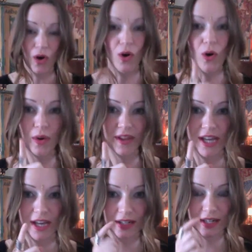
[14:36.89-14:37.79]
Oh, and
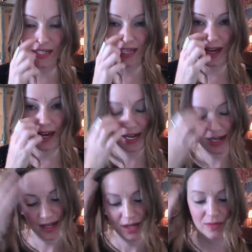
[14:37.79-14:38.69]
the other idea I
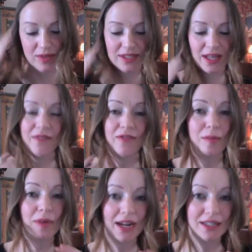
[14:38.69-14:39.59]
had was that
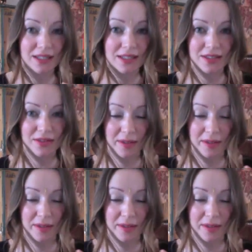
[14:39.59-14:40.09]
for practice,